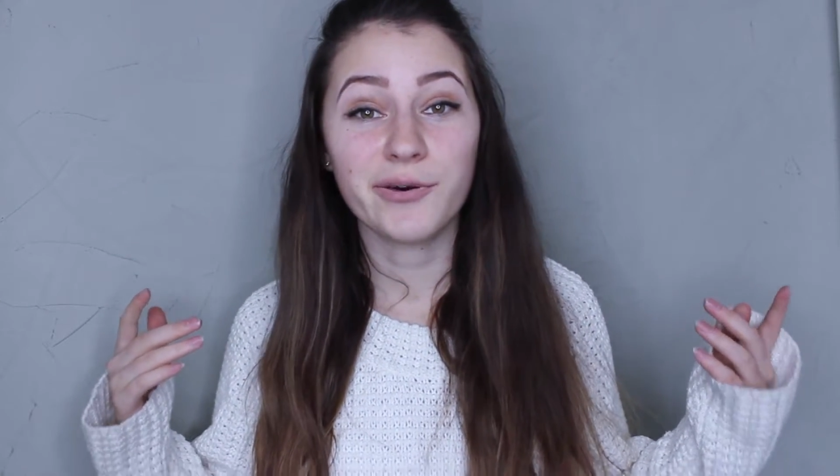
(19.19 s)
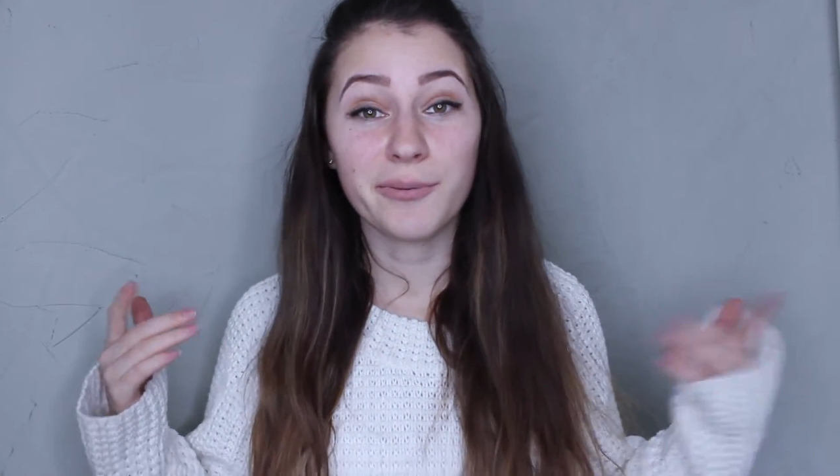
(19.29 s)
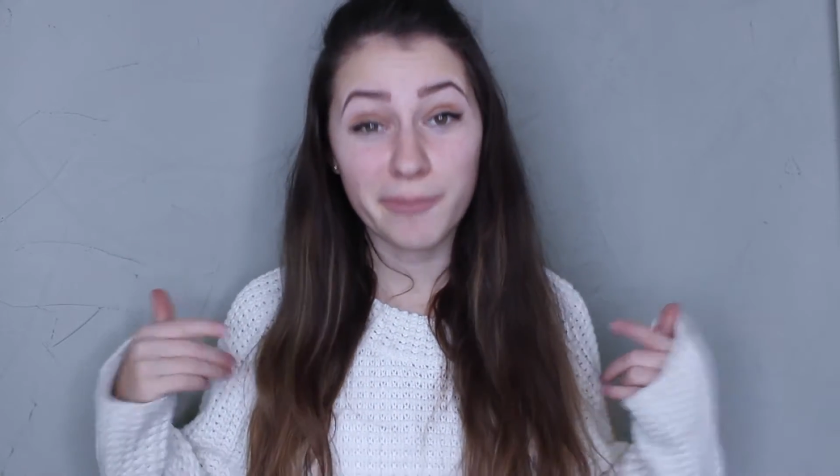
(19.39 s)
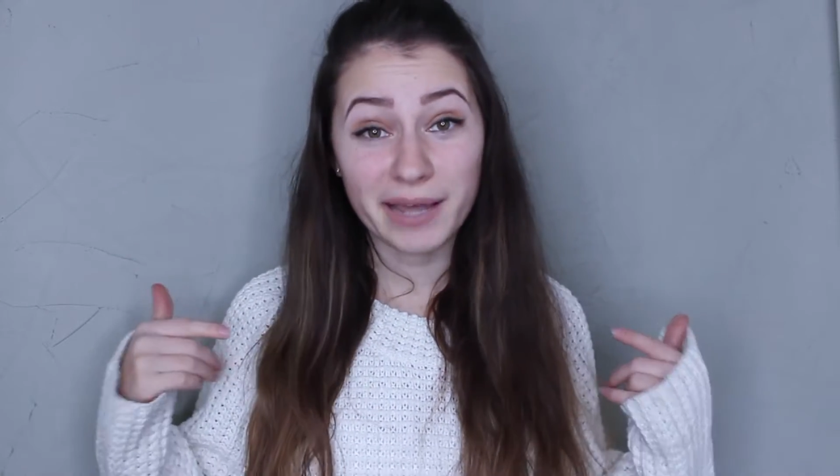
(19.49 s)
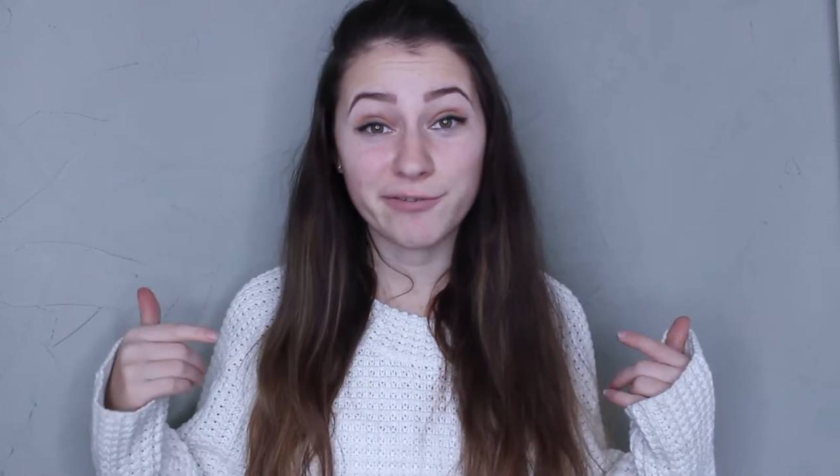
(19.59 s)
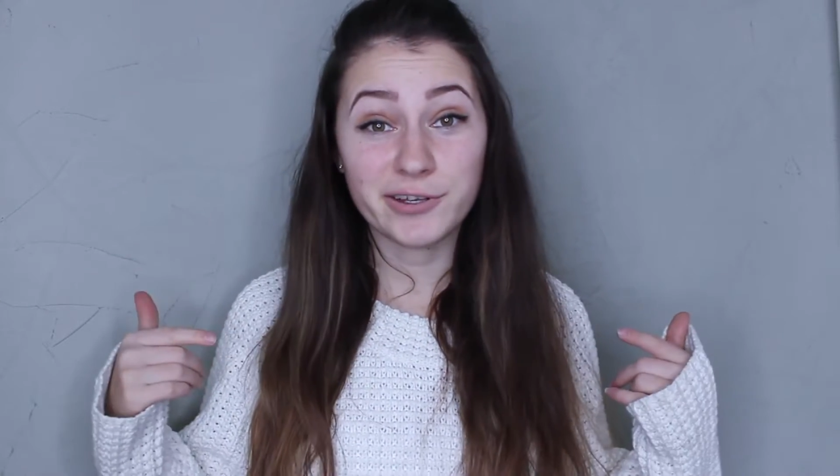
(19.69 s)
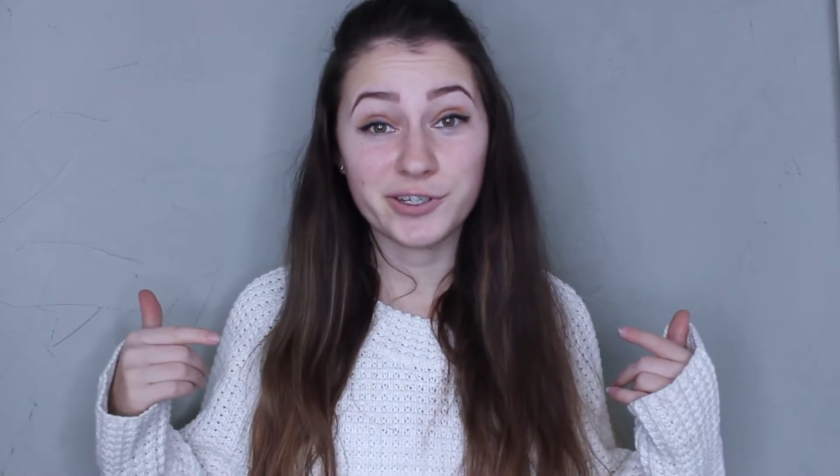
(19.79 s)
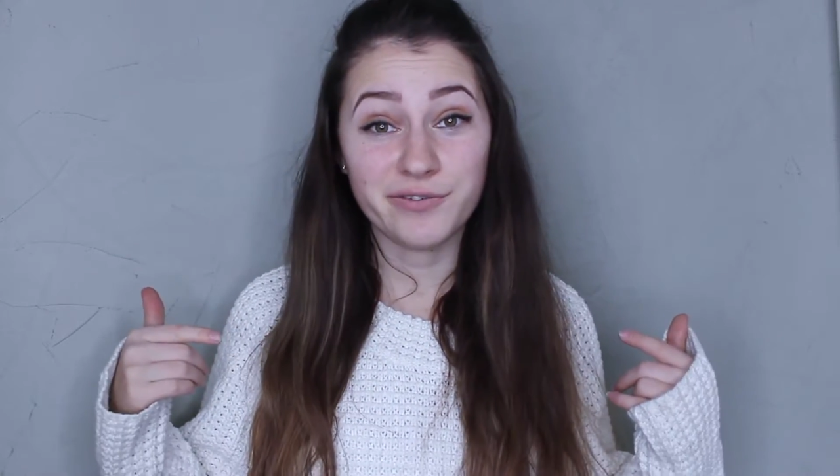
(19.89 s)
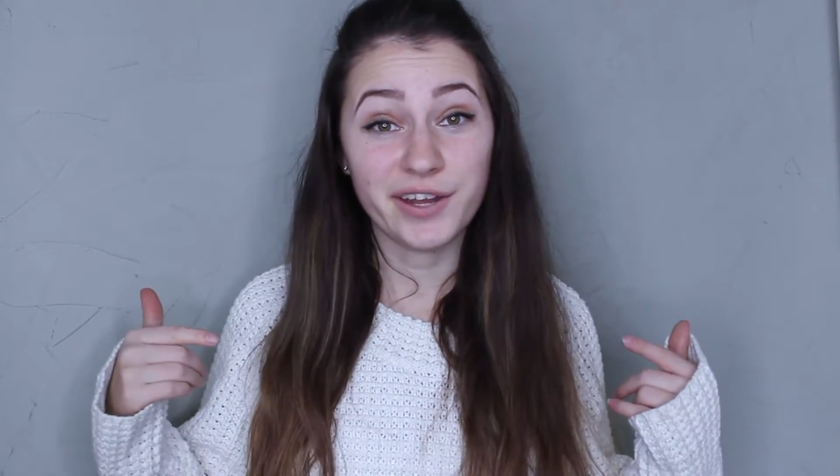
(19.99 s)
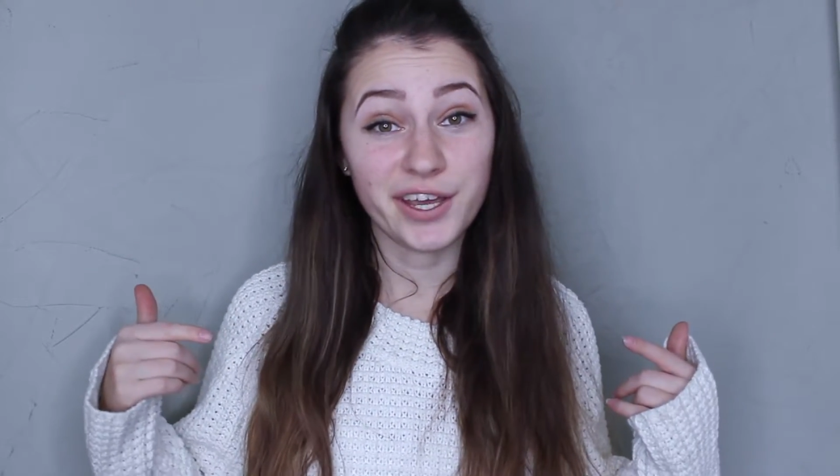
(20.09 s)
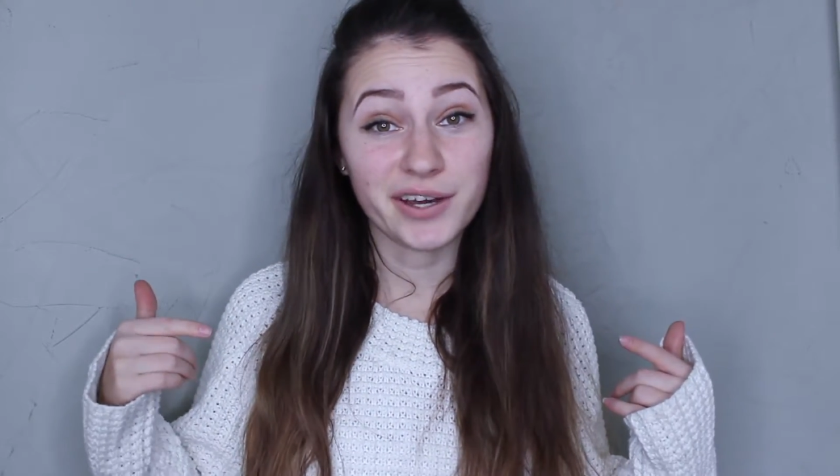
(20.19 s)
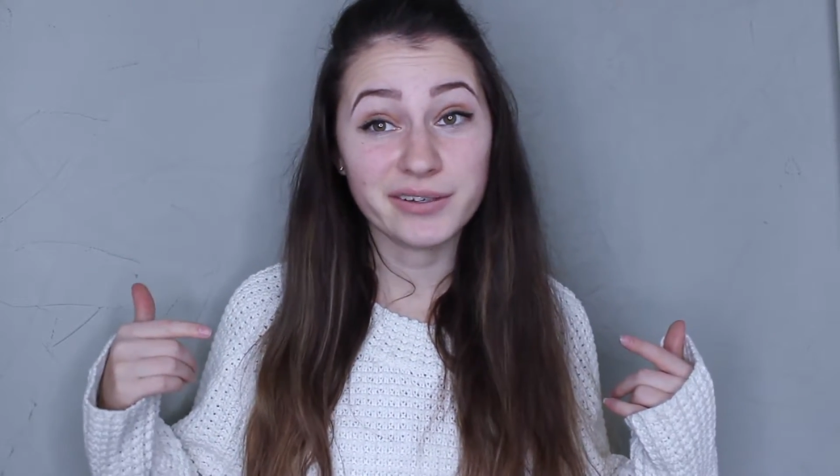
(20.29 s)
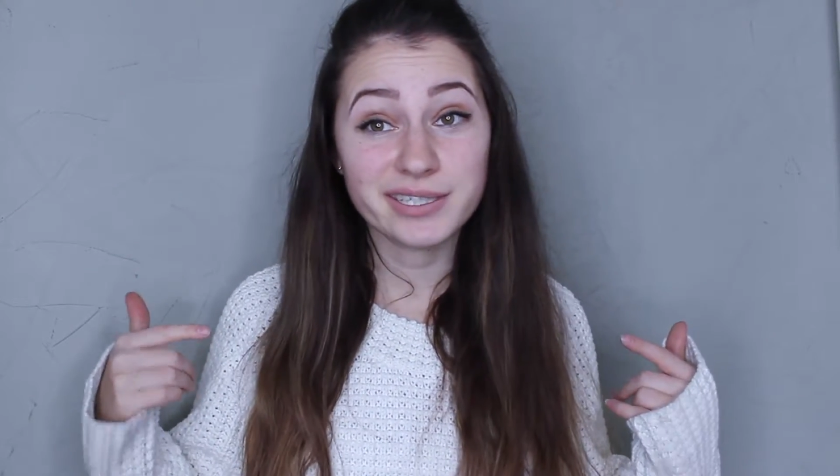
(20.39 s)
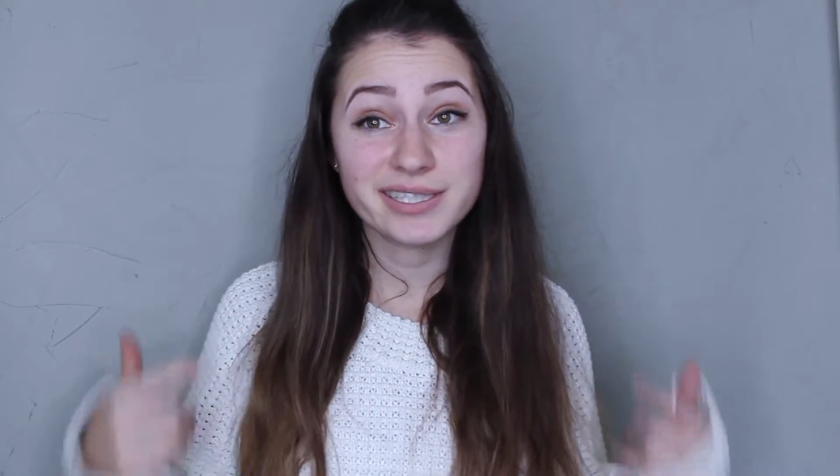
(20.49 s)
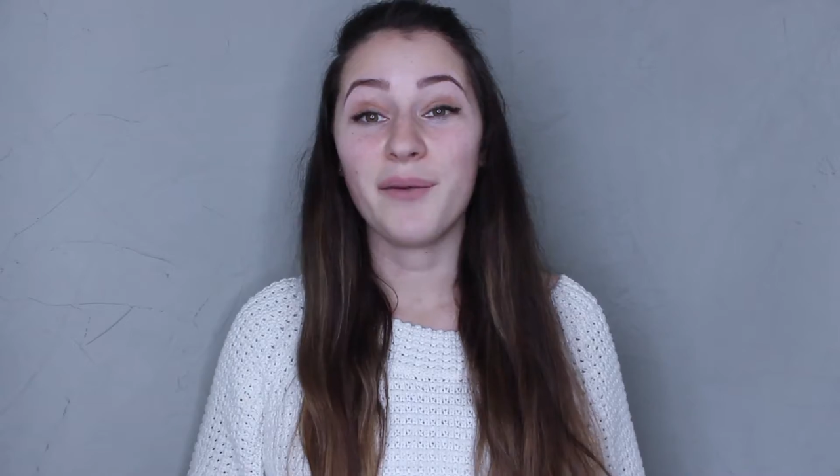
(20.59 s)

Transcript: for my future videos,